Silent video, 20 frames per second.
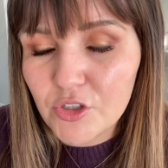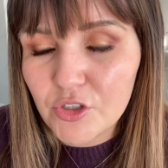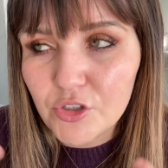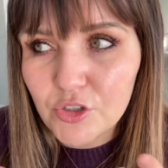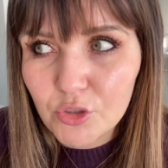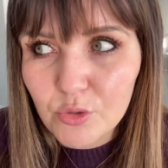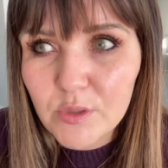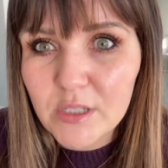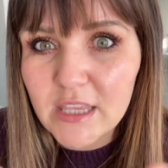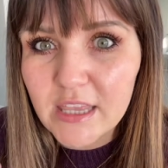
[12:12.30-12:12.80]

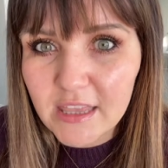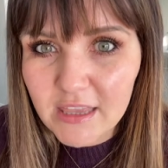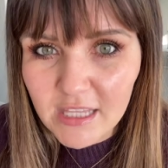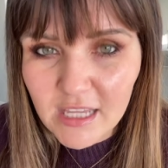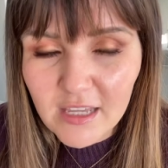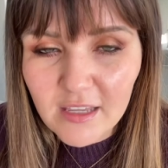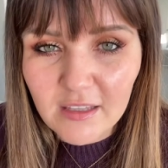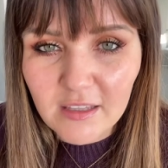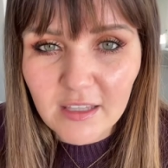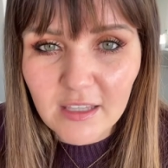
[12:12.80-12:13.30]
you would
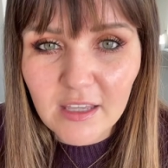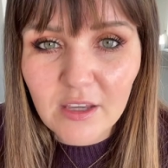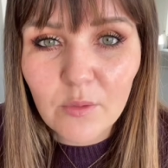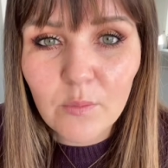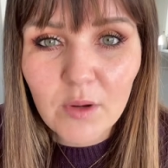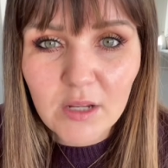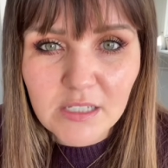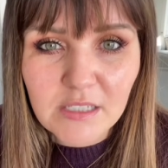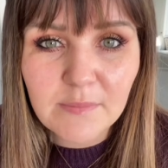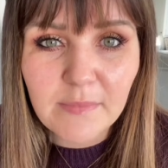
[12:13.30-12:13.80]
think it
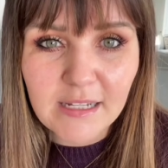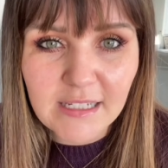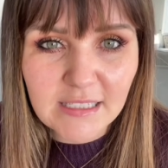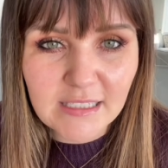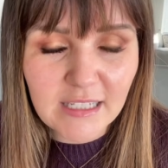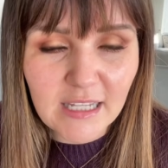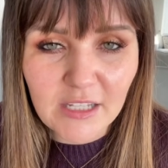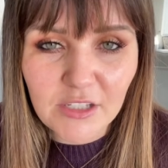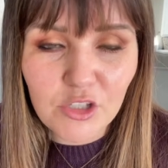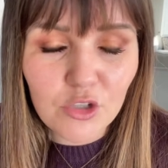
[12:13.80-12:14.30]
was my
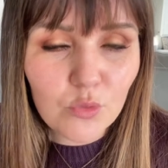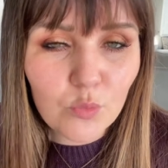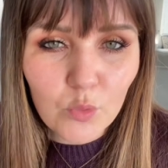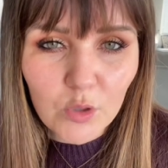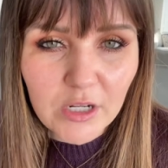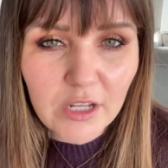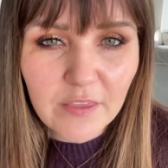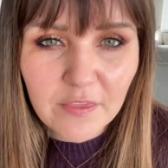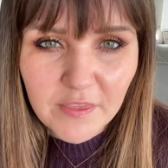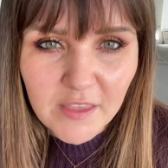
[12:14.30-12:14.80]
skin. You
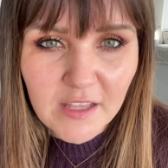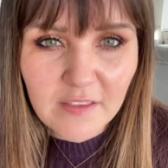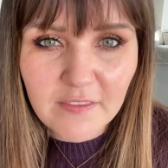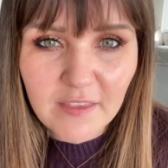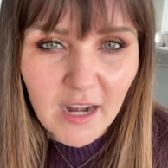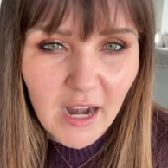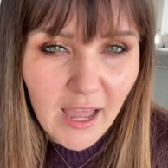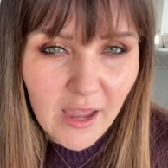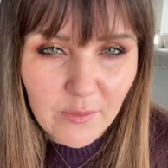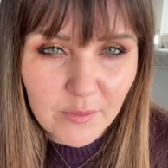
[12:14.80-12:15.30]
wouldn't think
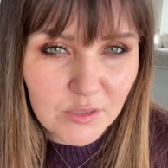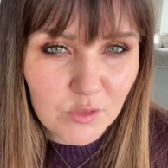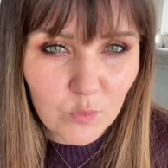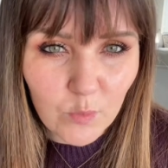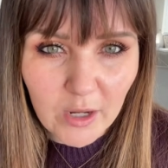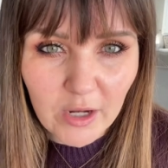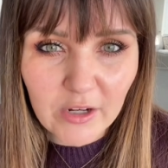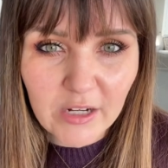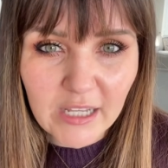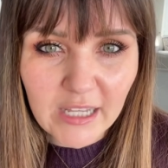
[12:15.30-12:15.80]
that I was
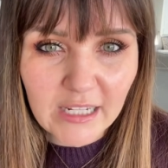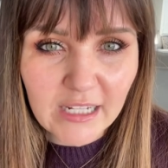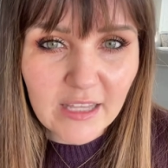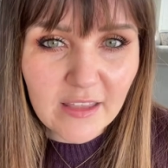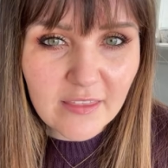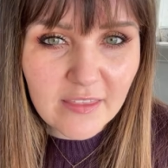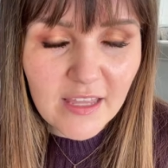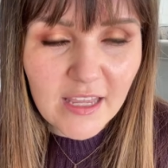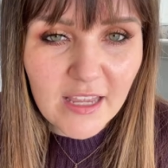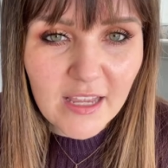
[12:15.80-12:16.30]
wearing
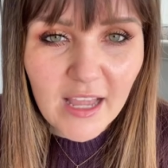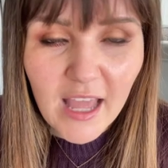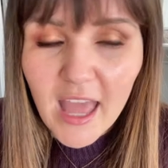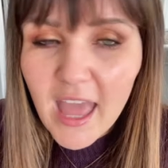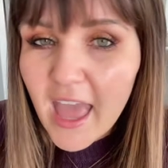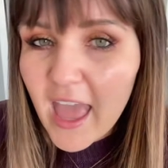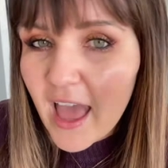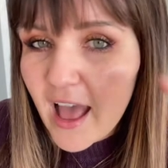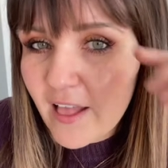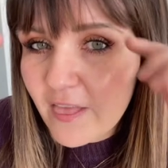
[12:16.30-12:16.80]
anything.
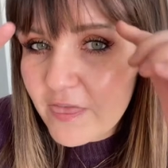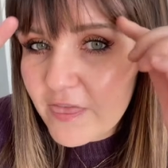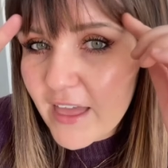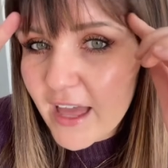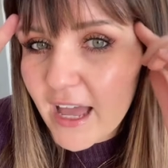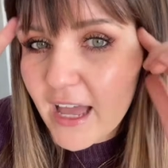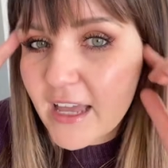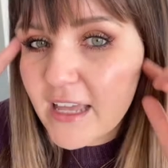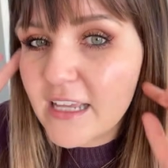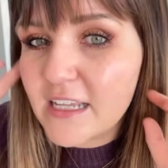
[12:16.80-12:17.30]
And
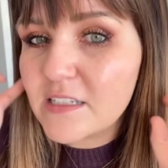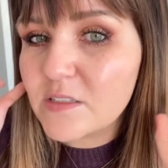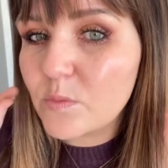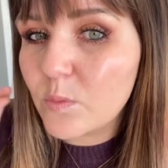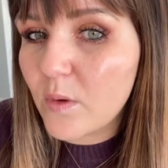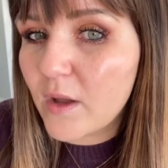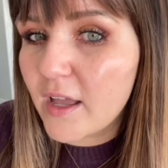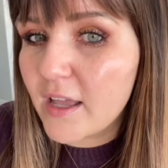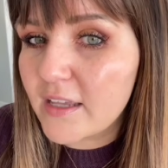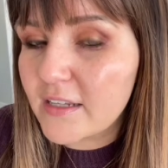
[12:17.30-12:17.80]
that is
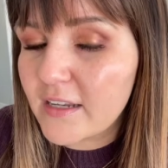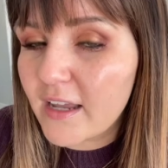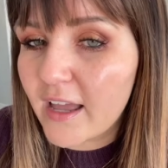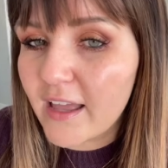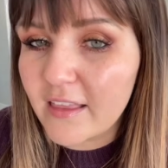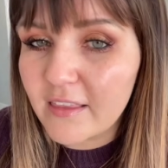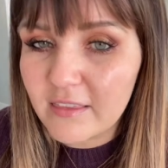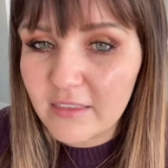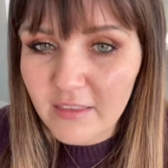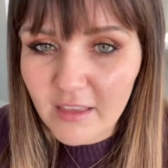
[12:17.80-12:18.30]
what
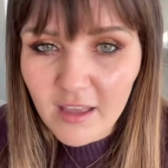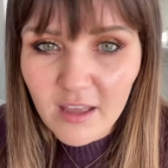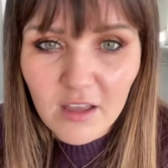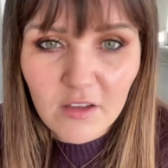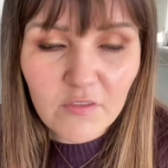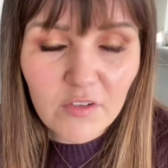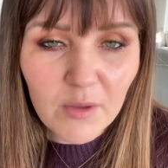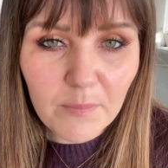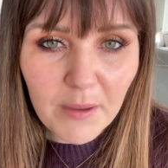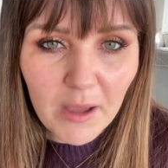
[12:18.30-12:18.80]
I
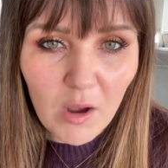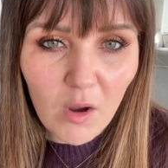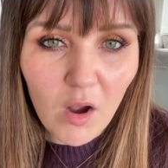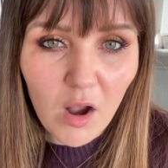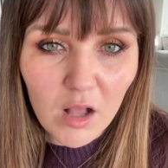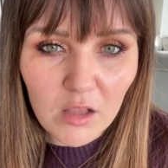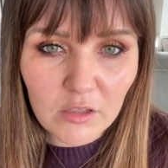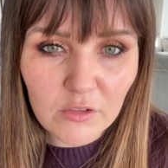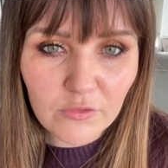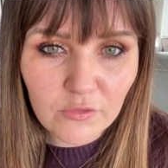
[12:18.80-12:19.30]
love about
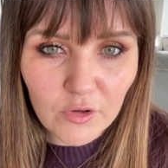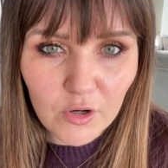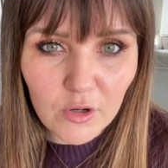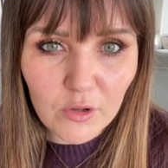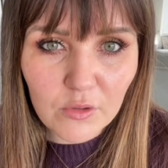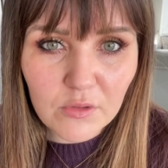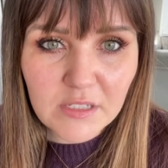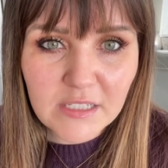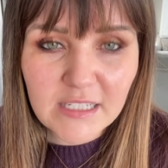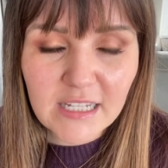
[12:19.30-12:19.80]
Olive
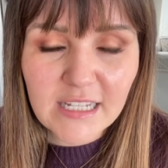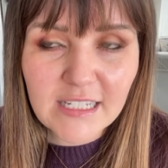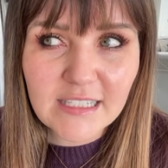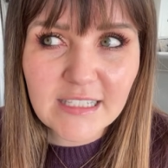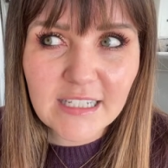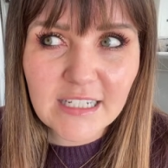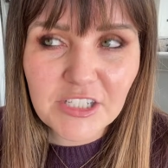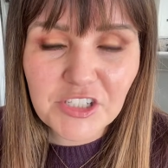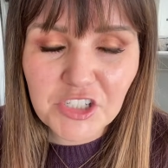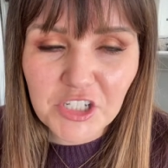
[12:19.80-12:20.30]
Rose, is
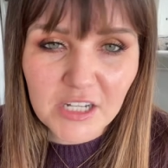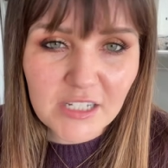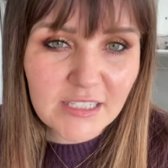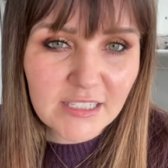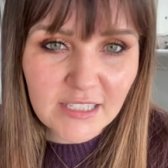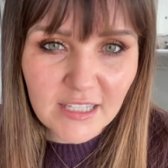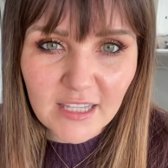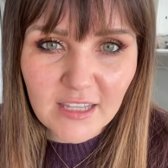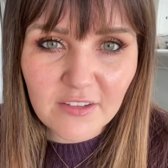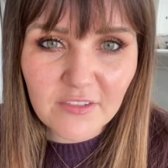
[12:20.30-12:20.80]
that it
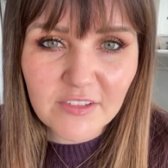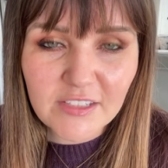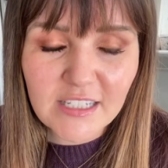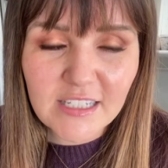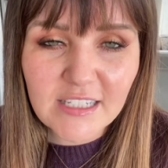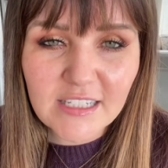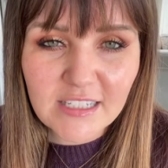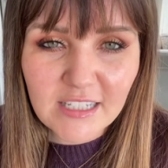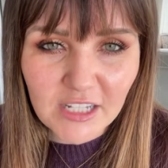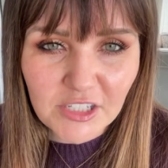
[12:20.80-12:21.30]
just gives
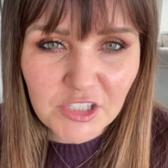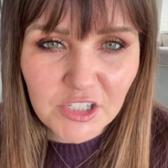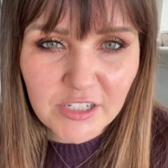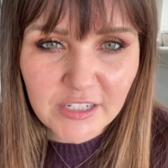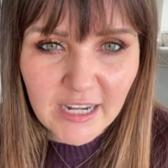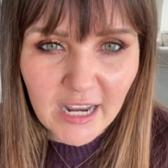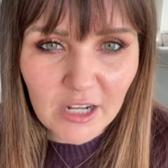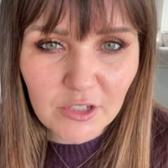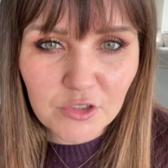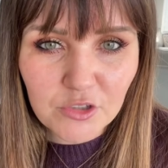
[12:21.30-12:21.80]
such a
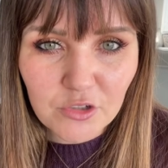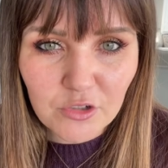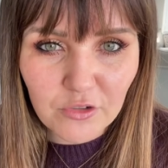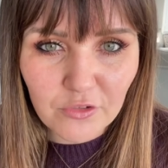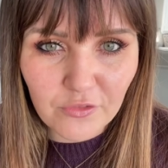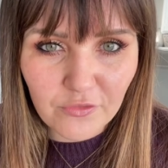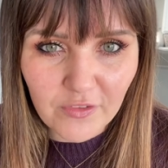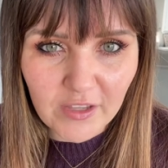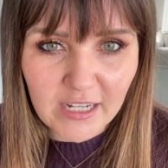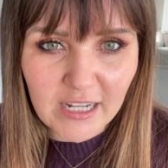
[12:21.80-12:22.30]
natural
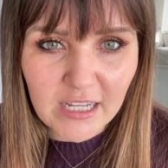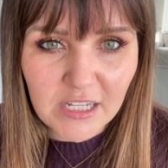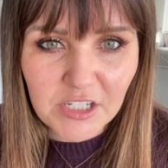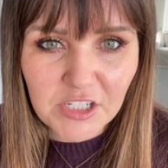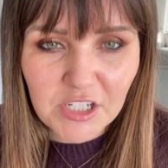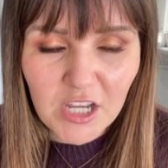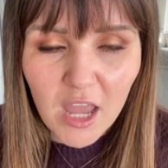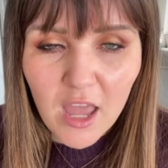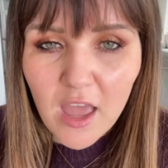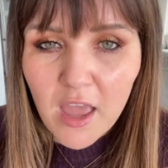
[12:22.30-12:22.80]

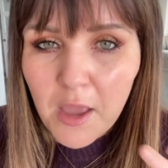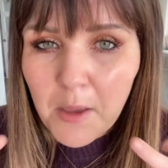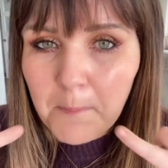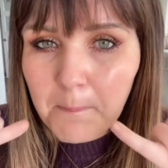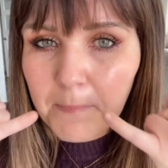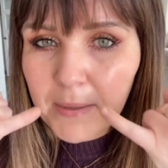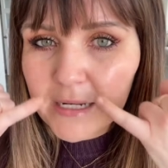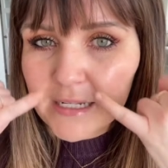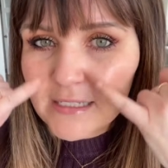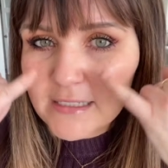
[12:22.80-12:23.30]
finish,
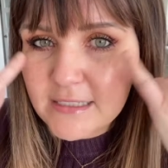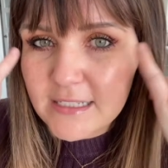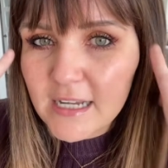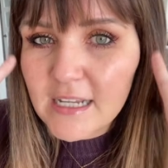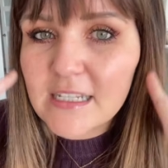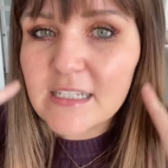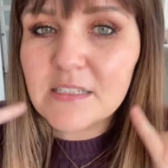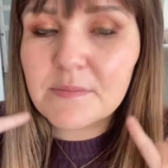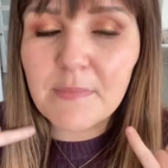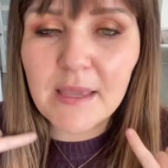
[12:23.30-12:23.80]
but it
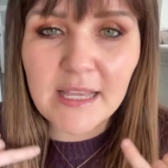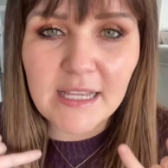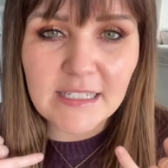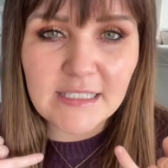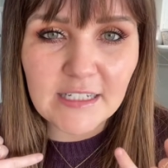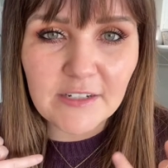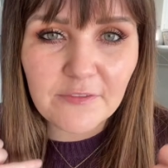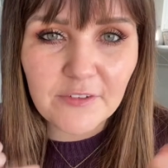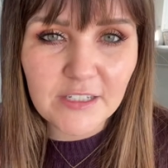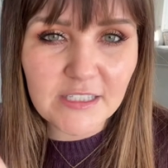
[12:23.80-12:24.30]
does make a
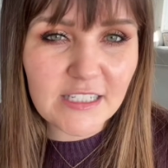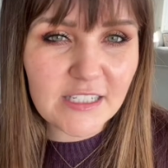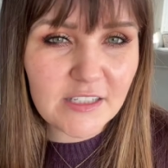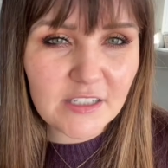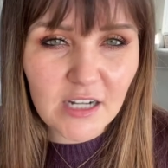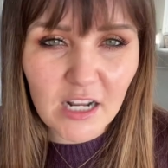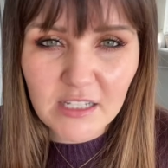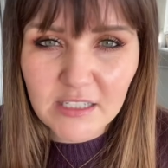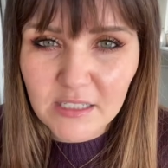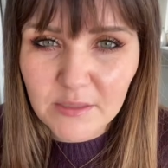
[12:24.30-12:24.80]
difference.
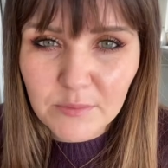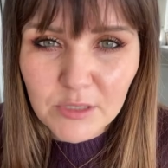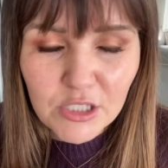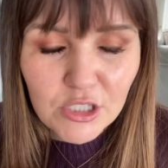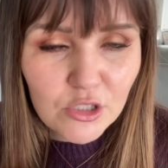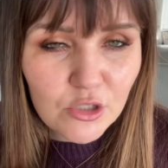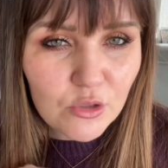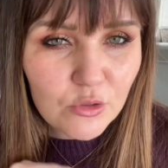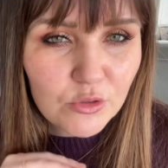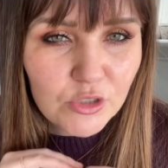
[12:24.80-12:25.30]
It's not some
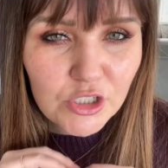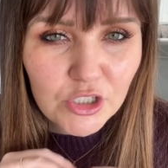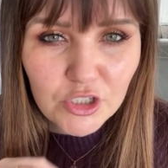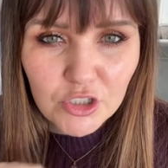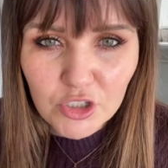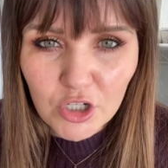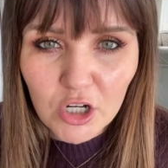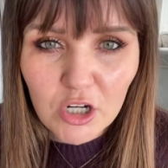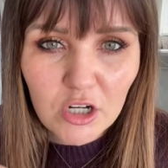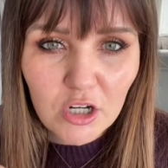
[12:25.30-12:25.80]
huge
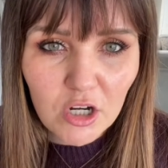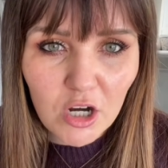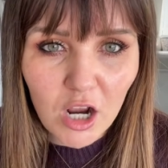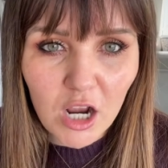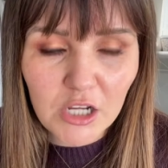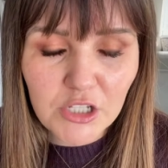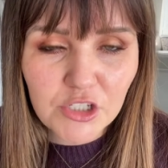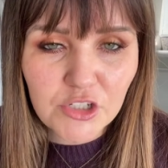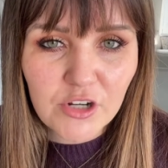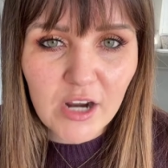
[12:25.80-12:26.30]
stark
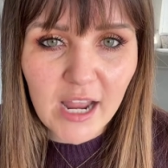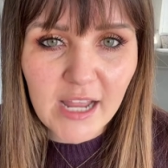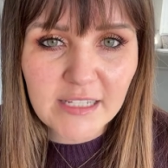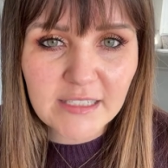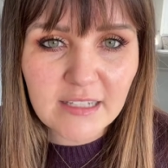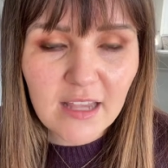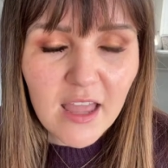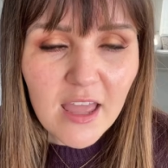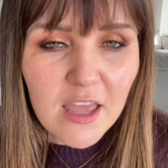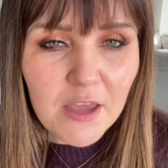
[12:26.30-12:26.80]

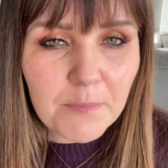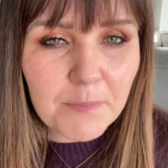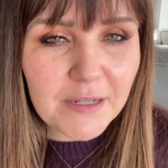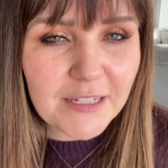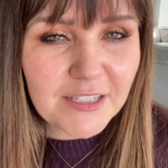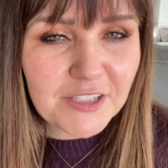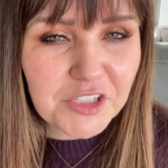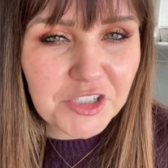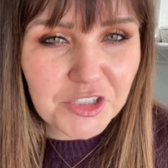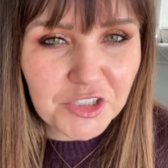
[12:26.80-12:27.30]
contrast, but
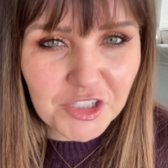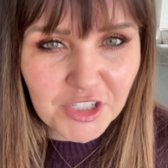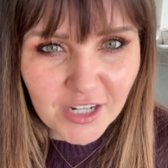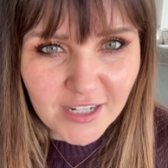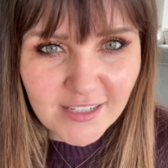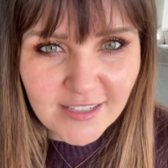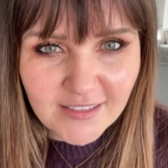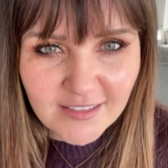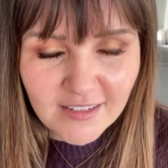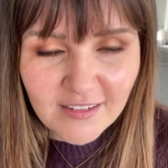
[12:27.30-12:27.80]
it's
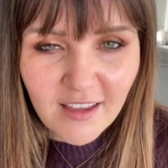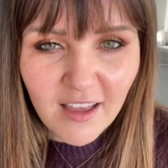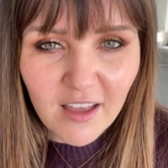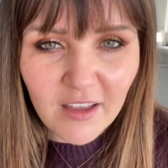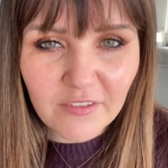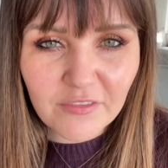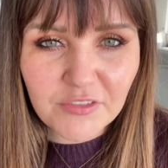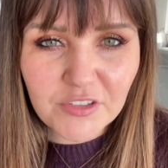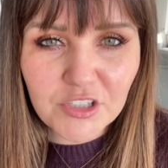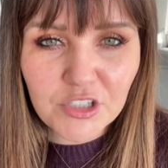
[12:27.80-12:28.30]
just
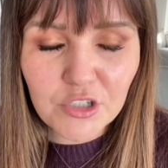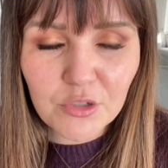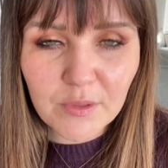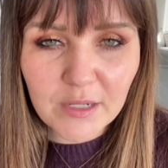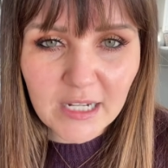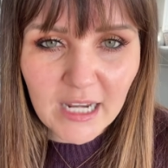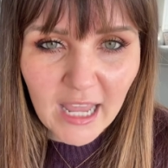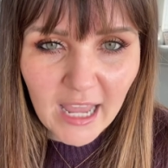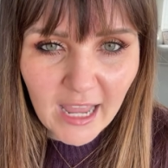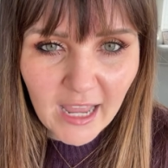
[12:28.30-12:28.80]
enough to
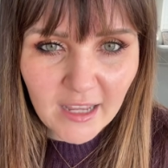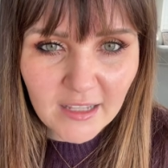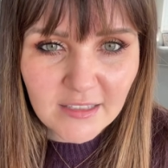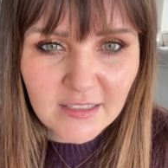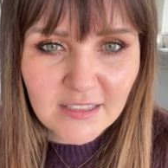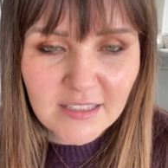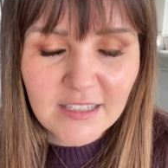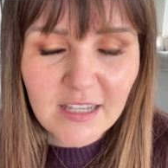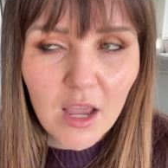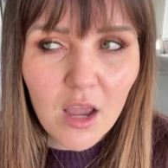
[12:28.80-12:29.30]

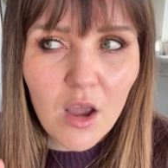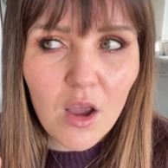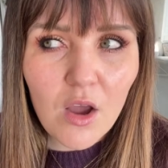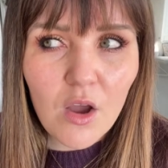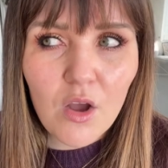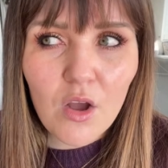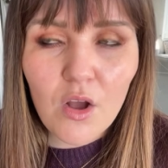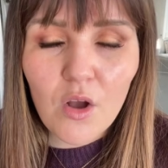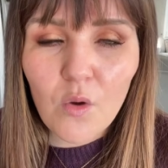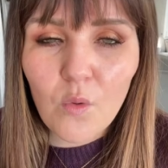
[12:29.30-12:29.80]
enhance
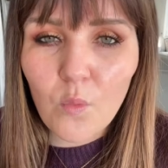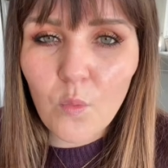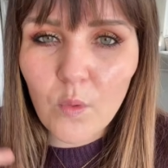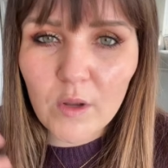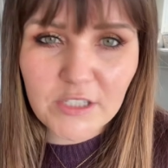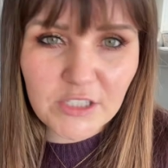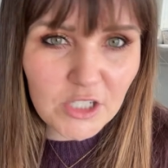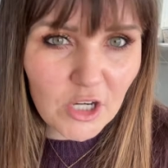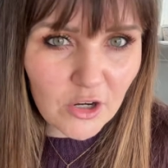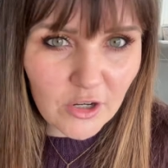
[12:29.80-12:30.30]

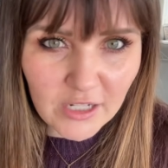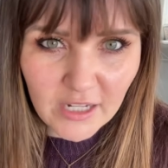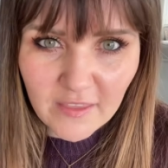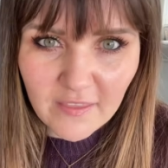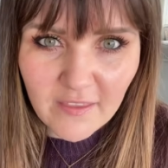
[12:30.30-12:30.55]
what's already